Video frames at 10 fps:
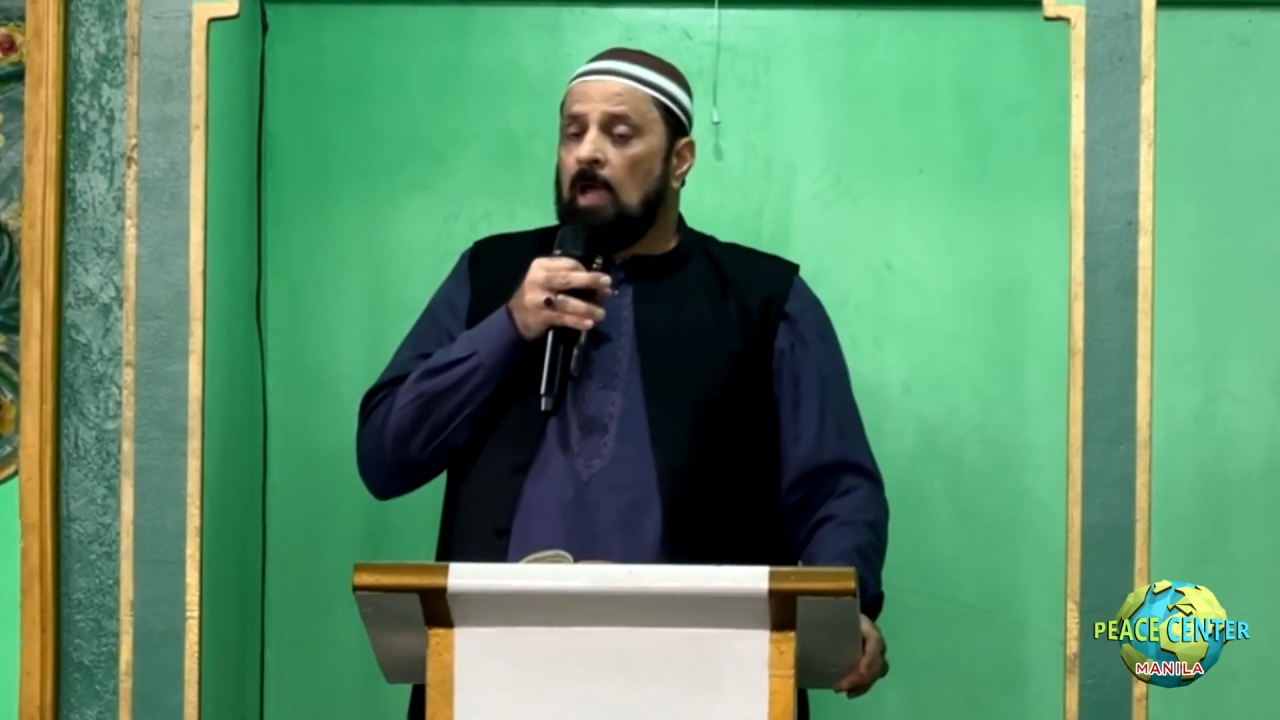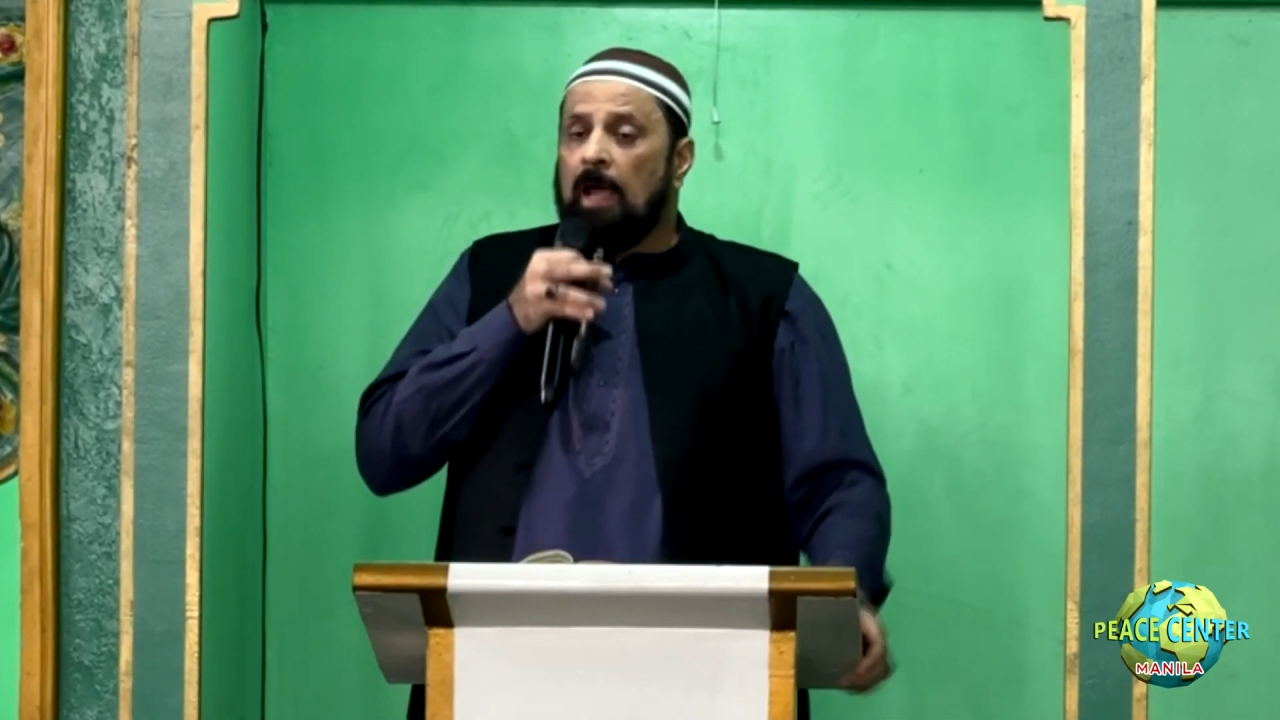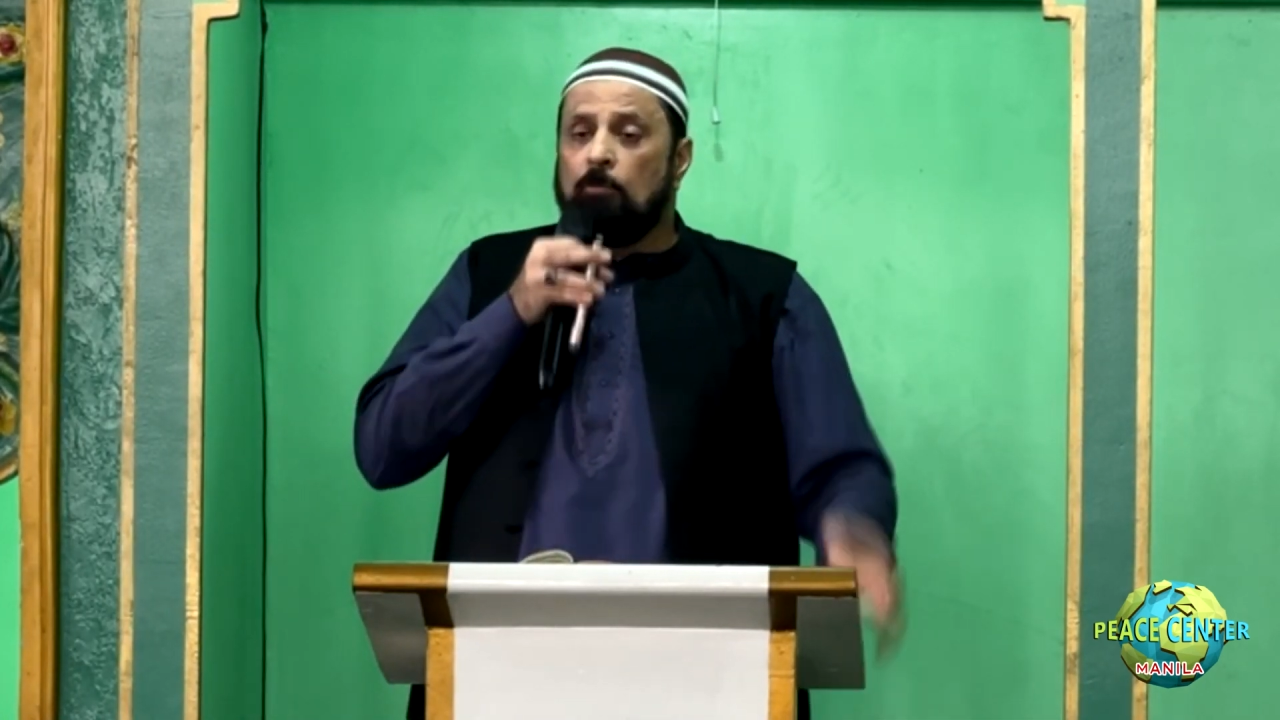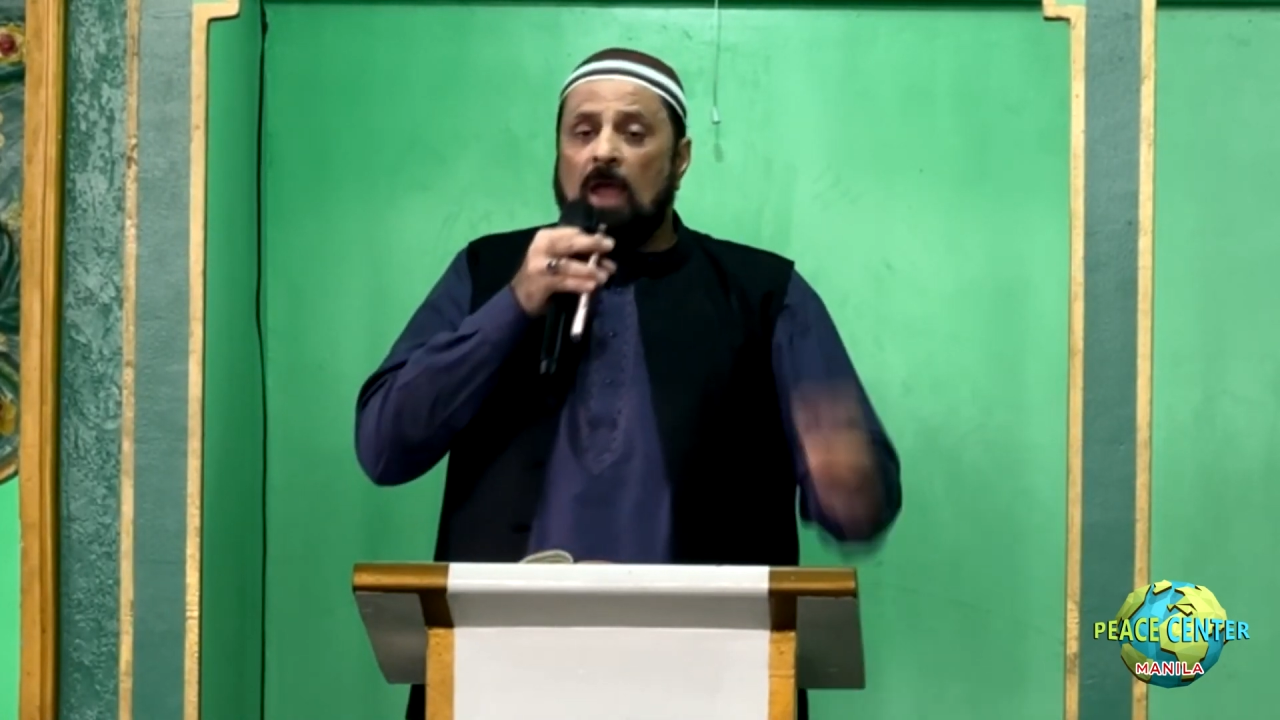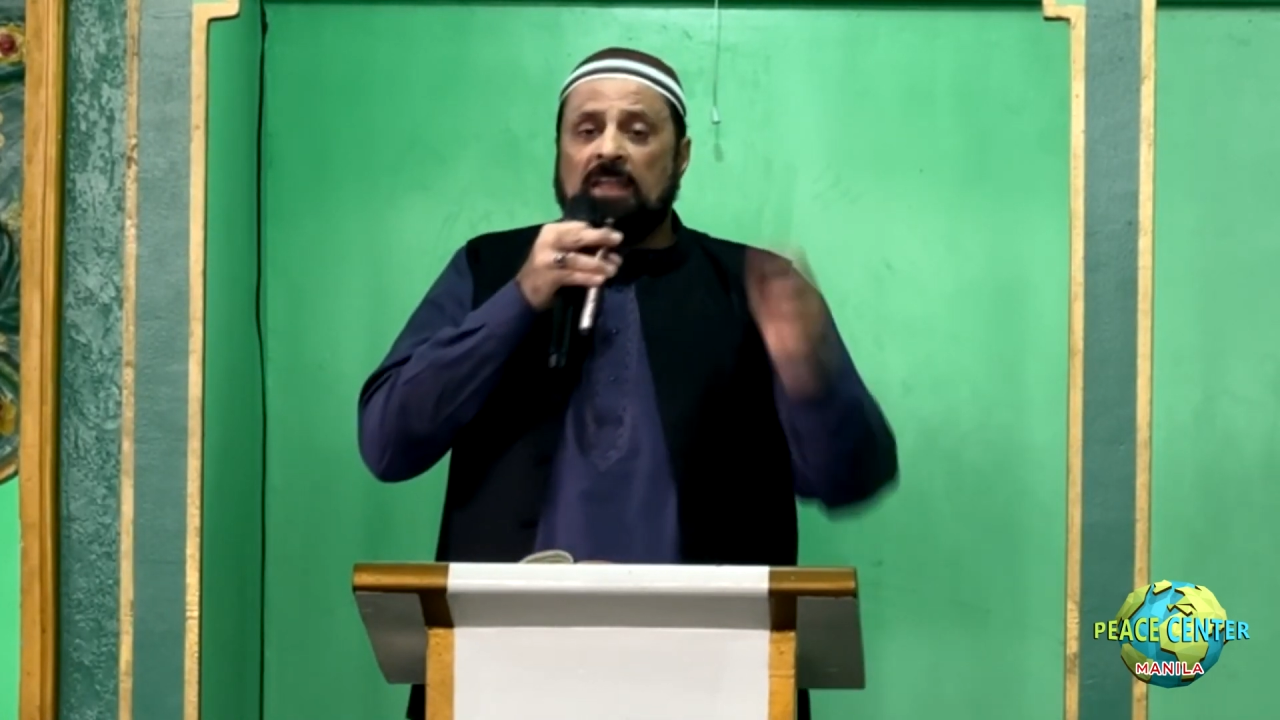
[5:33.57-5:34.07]

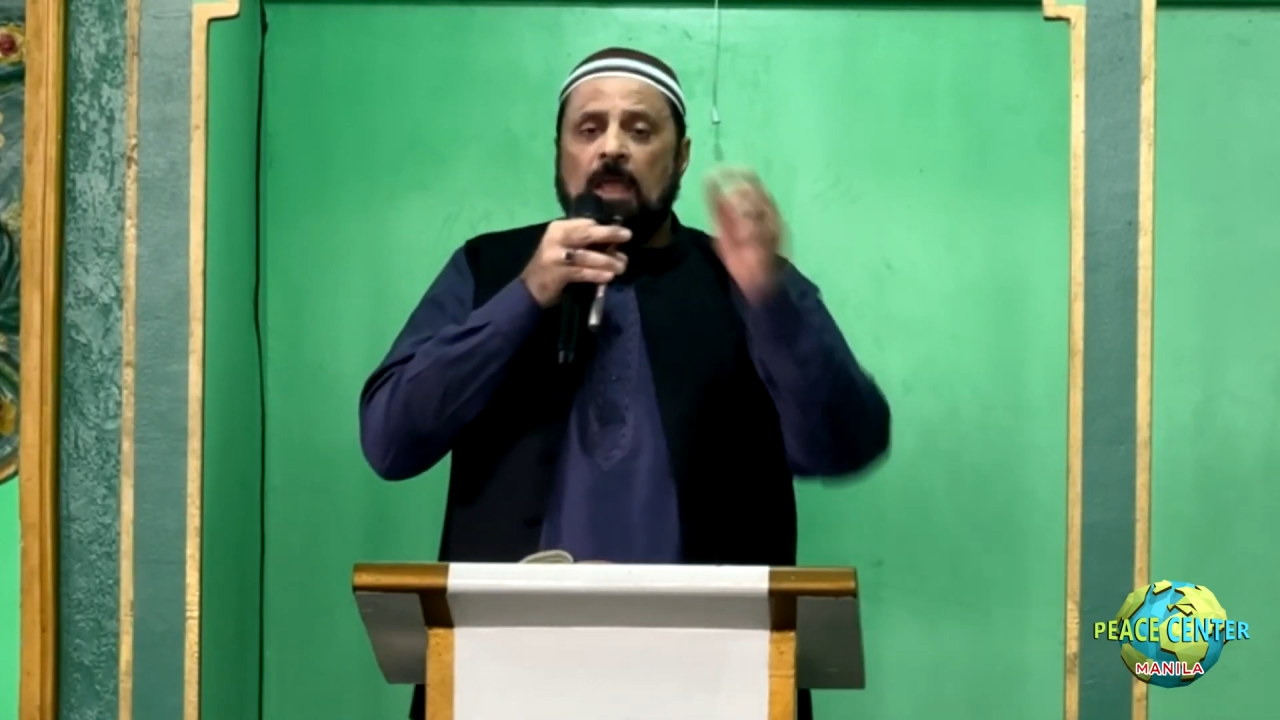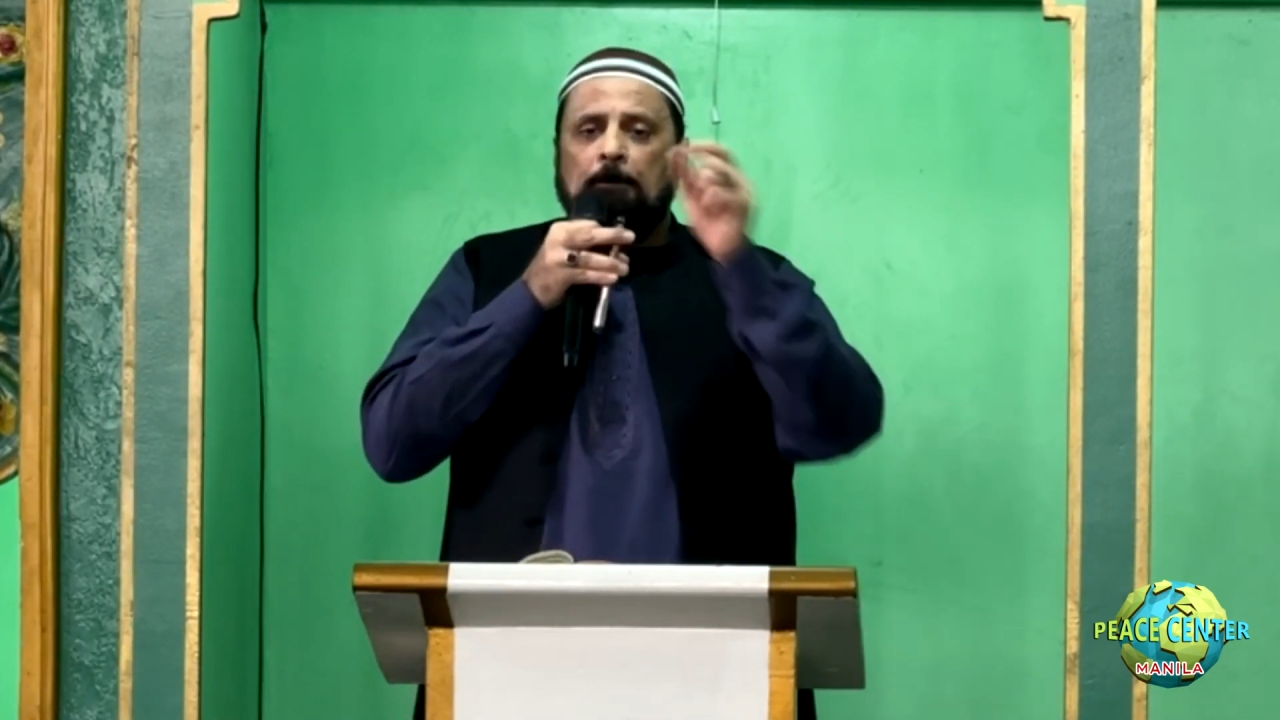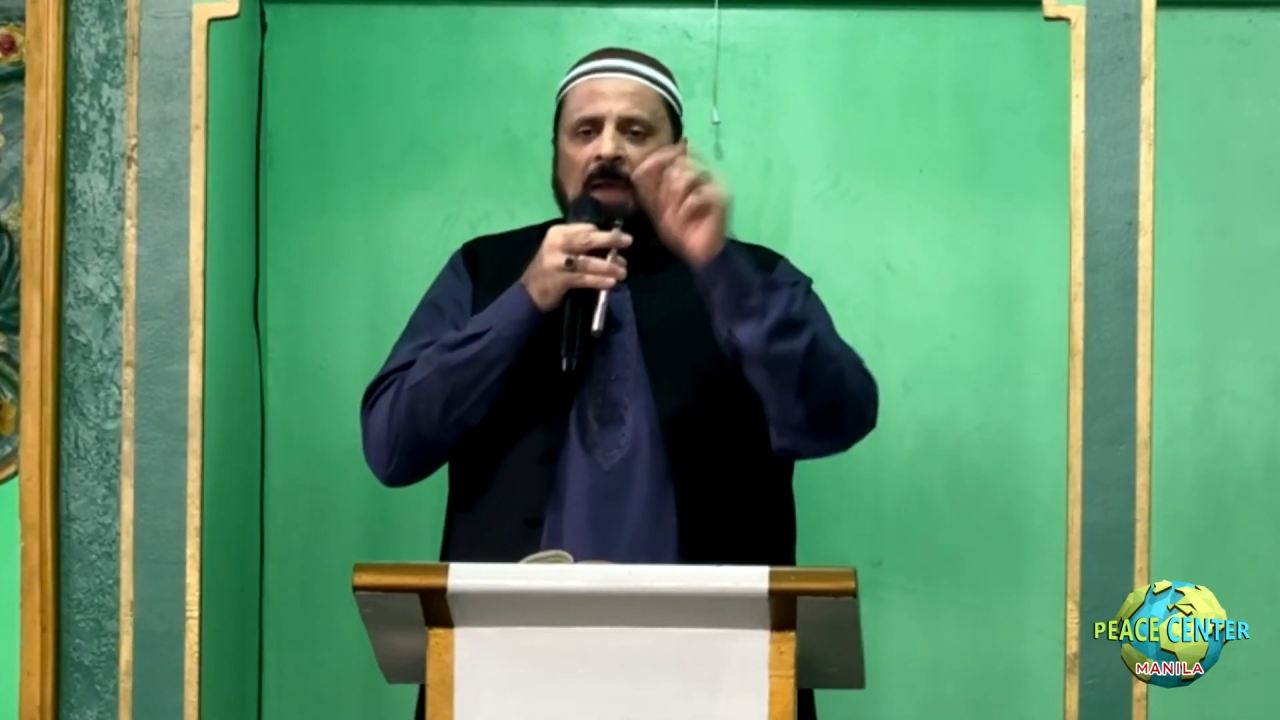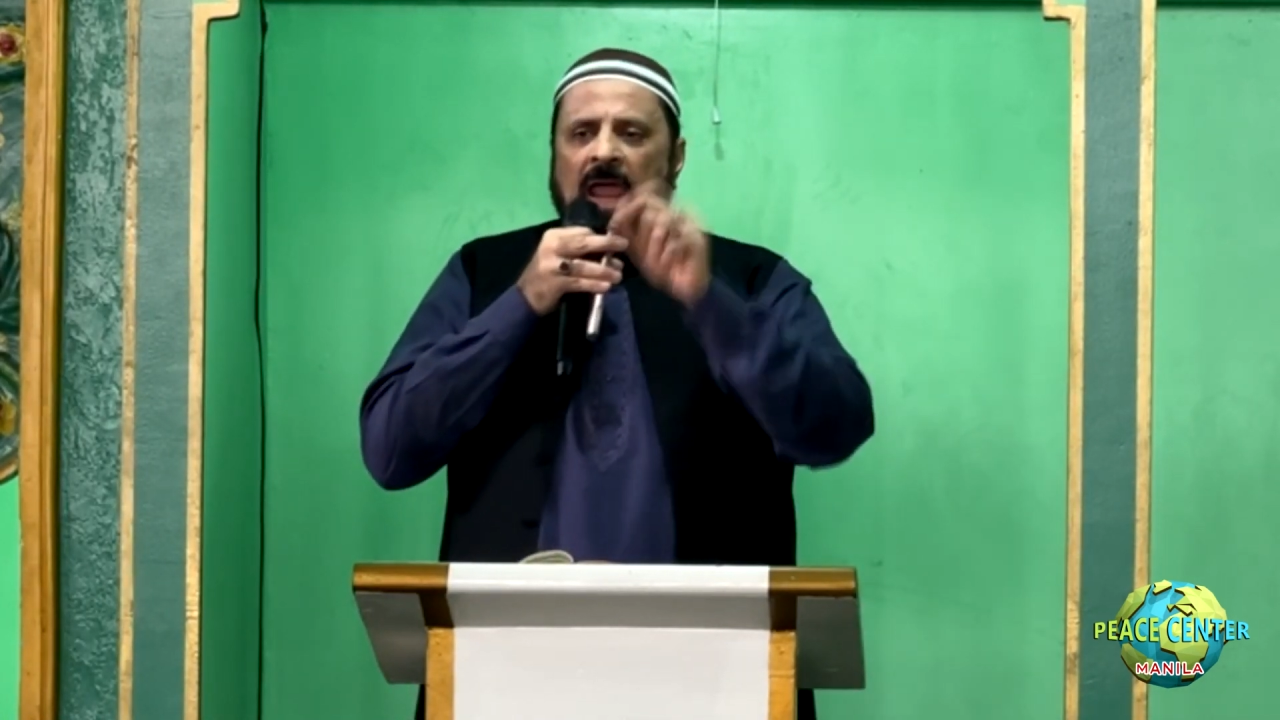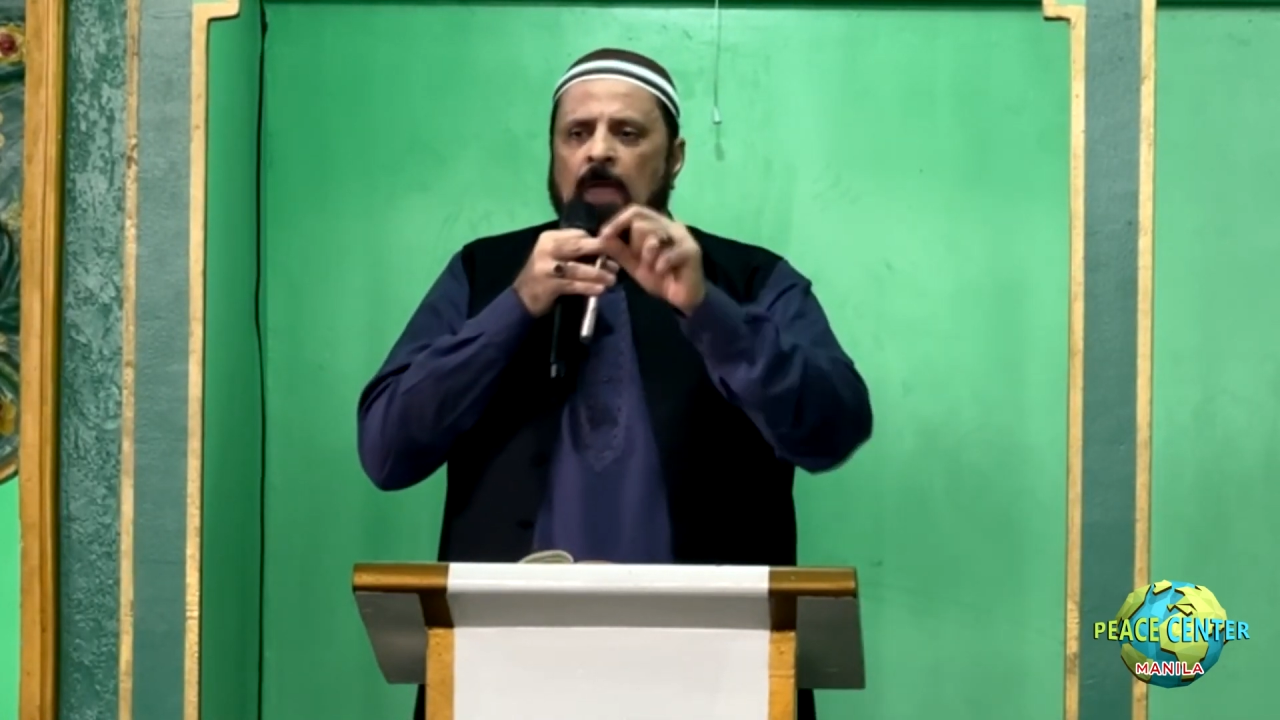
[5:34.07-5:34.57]
And when they
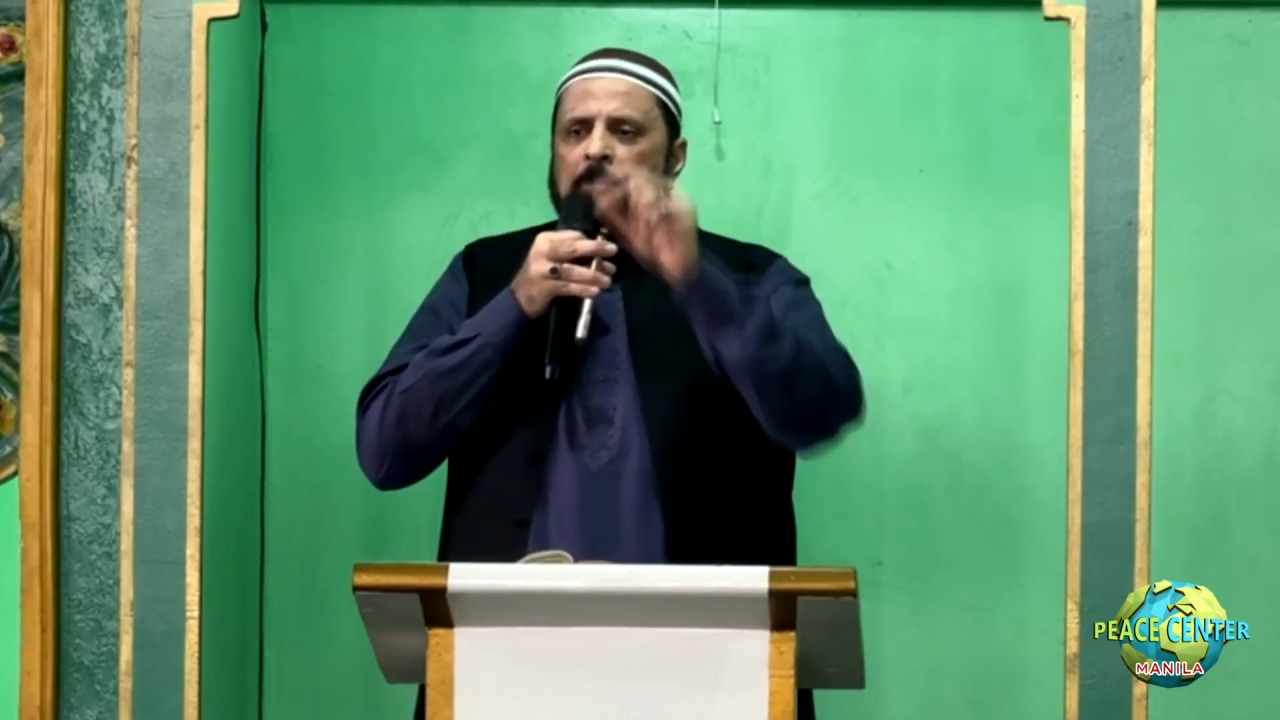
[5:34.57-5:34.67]
pray,